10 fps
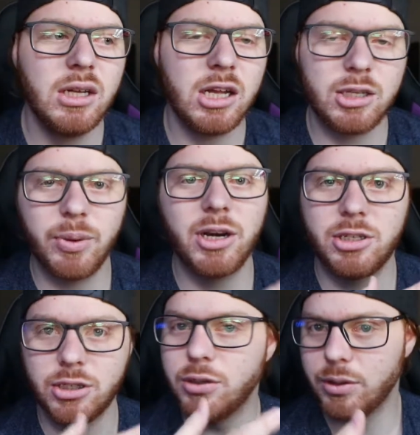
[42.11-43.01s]
it's better
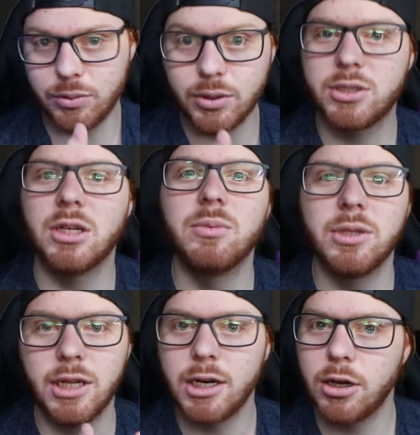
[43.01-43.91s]
to do it with someone
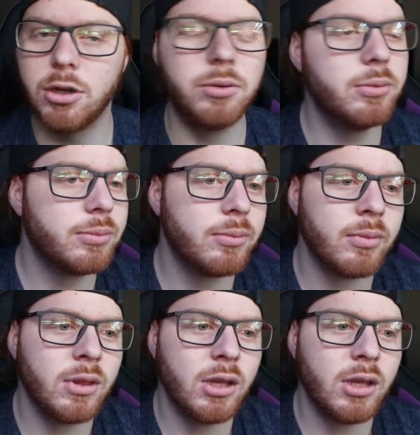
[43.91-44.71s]
than alone.